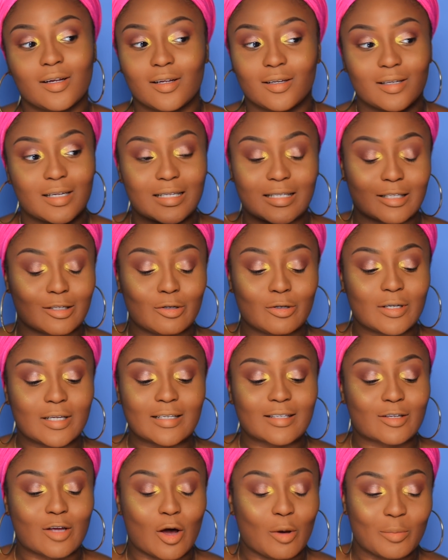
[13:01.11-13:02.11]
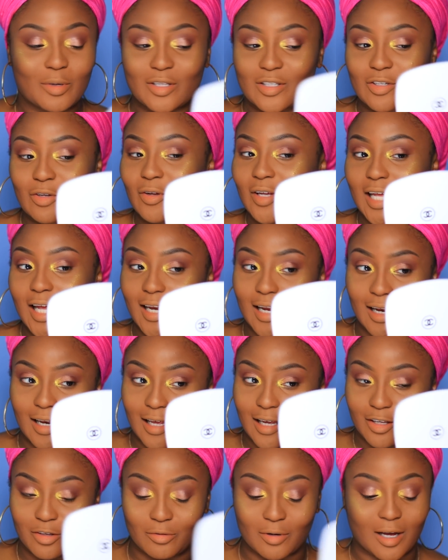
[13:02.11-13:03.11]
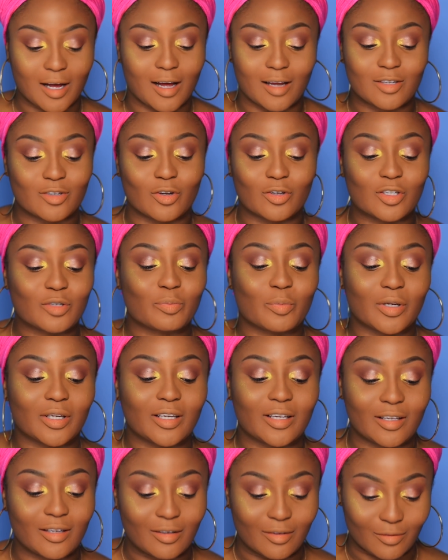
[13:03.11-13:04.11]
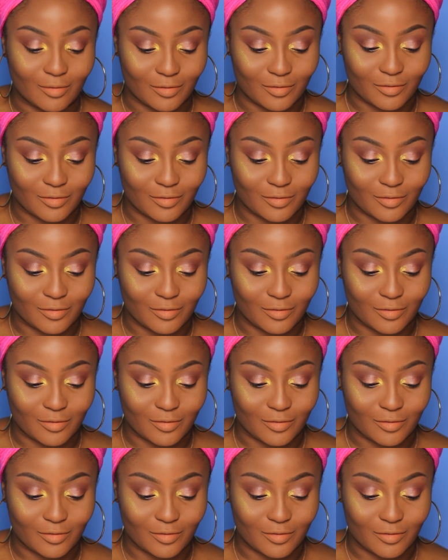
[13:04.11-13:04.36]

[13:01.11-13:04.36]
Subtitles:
This look is coming together like you cannot believe.